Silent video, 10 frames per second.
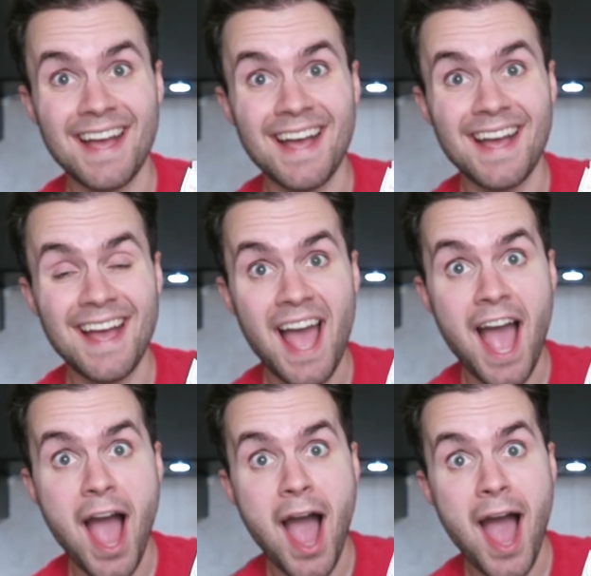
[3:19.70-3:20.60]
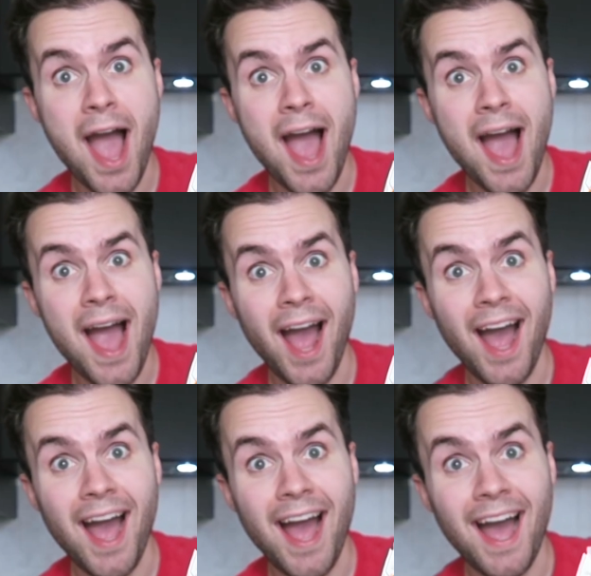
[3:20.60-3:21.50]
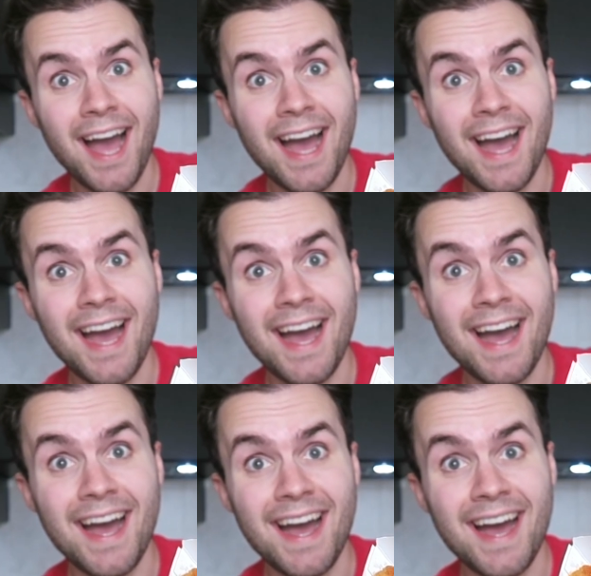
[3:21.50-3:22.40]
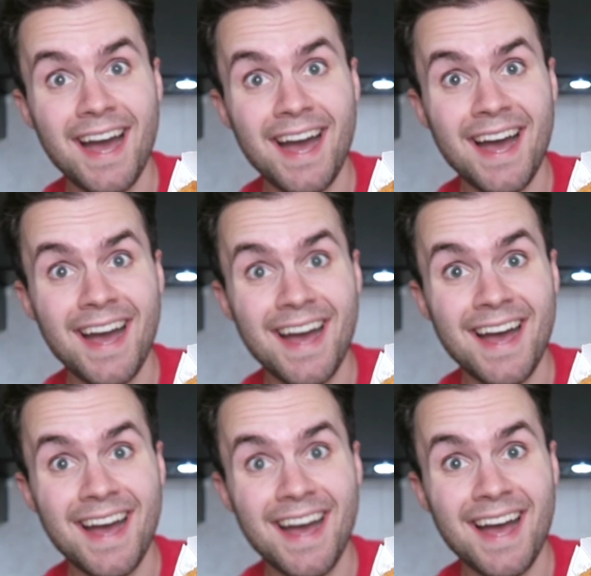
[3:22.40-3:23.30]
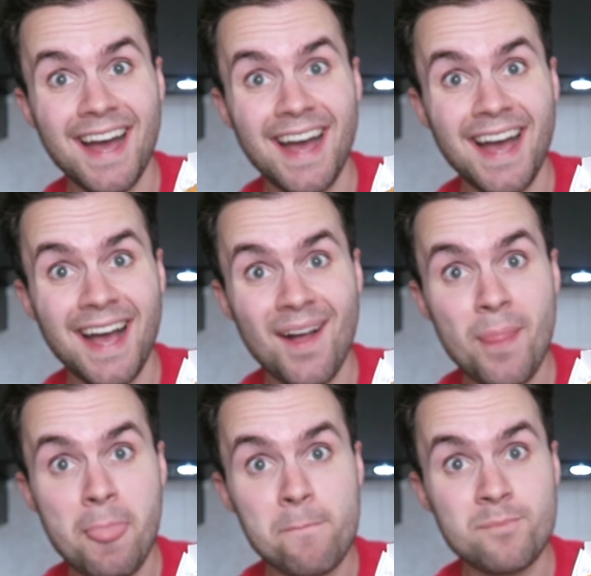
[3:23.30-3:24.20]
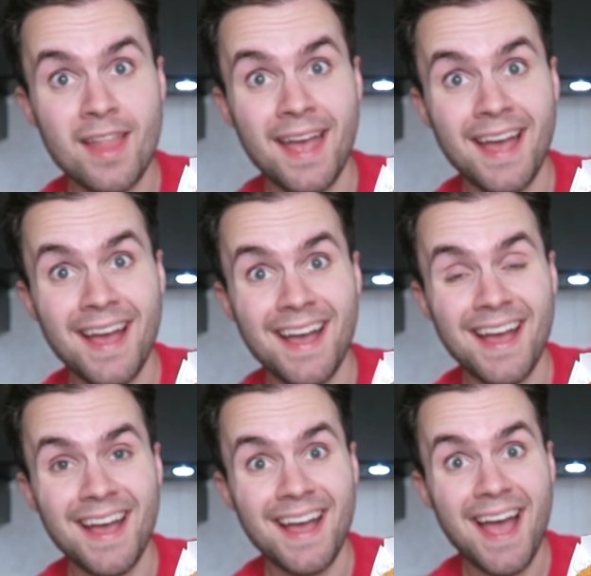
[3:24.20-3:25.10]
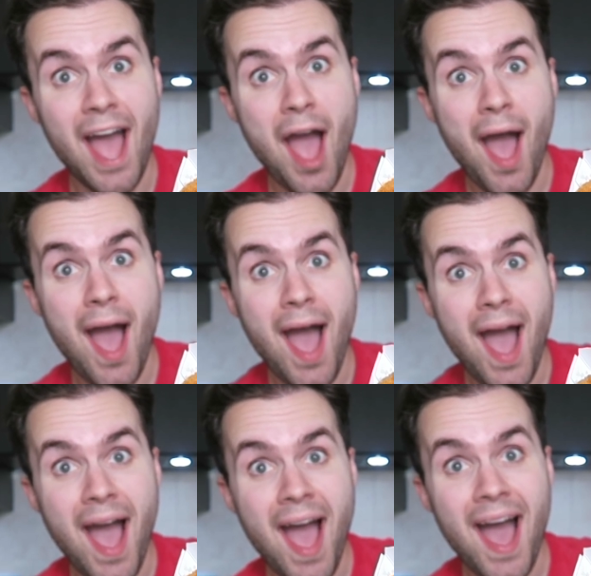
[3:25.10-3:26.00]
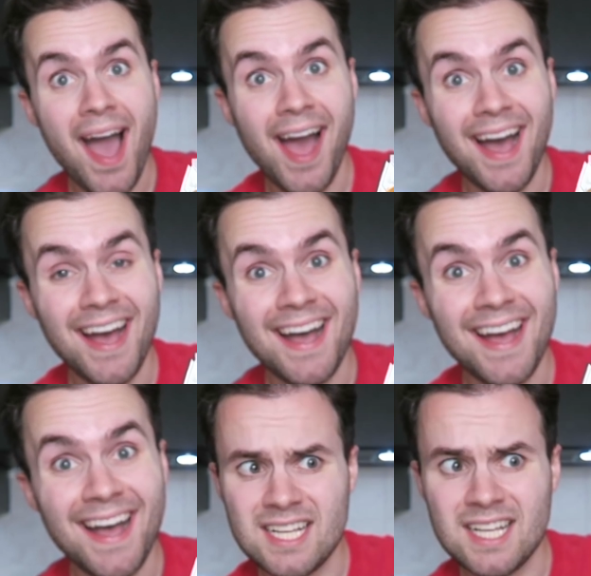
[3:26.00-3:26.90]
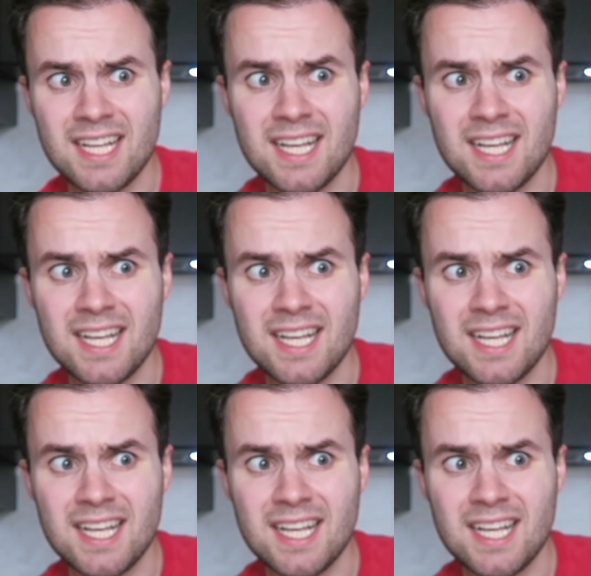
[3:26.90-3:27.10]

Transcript: (silence)